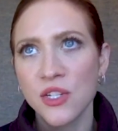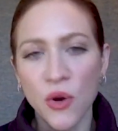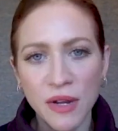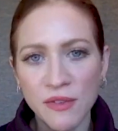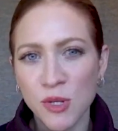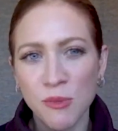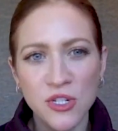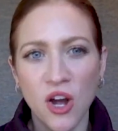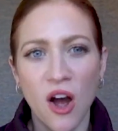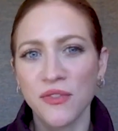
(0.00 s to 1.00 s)
don't have too
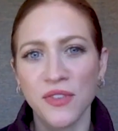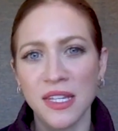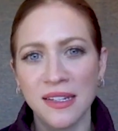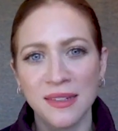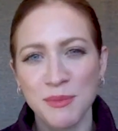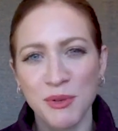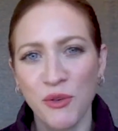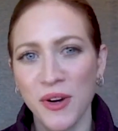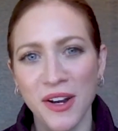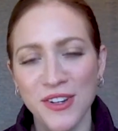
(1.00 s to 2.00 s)
much coffee
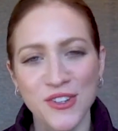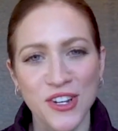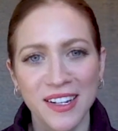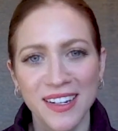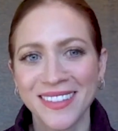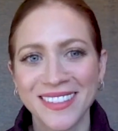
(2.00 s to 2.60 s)
before an audition.